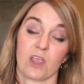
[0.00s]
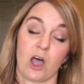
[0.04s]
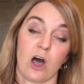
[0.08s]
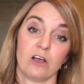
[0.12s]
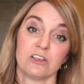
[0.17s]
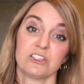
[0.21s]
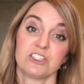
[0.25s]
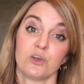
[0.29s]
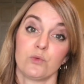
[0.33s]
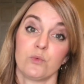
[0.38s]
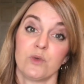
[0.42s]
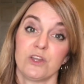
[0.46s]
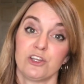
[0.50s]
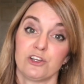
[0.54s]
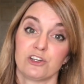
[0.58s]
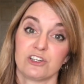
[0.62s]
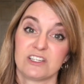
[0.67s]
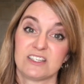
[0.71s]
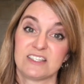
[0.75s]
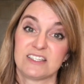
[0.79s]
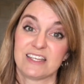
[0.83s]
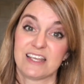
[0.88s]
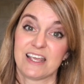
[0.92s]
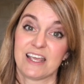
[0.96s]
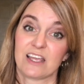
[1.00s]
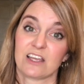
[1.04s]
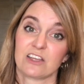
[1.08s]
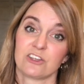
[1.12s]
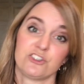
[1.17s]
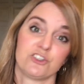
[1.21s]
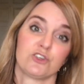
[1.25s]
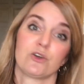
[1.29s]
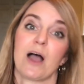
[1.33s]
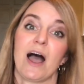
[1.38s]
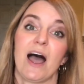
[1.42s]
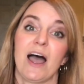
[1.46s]
Also, when you're
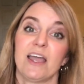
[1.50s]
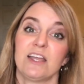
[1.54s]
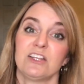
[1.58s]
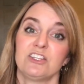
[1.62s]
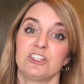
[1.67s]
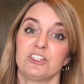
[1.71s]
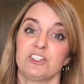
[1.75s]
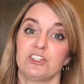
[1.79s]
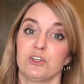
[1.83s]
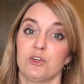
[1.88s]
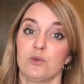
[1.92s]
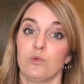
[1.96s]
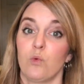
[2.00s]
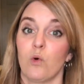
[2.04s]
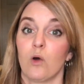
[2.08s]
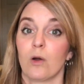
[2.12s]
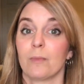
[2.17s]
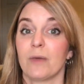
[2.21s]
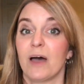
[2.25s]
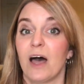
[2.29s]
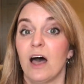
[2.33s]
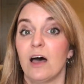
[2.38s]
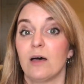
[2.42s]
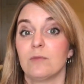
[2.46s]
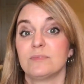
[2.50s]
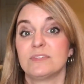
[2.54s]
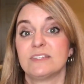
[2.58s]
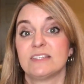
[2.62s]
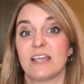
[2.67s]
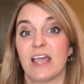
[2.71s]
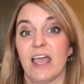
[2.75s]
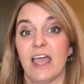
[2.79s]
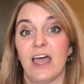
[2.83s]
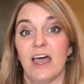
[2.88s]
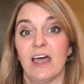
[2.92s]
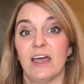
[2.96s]
sick, try to do warm
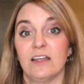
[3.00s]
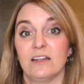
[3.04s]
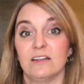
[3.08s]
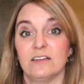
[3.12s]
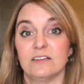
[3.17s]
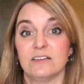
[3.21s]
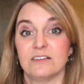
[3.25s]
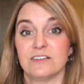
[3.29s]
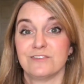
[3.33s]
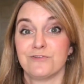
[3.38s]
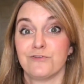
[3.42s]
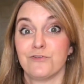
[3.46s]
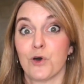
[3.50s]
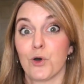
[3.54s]
ups and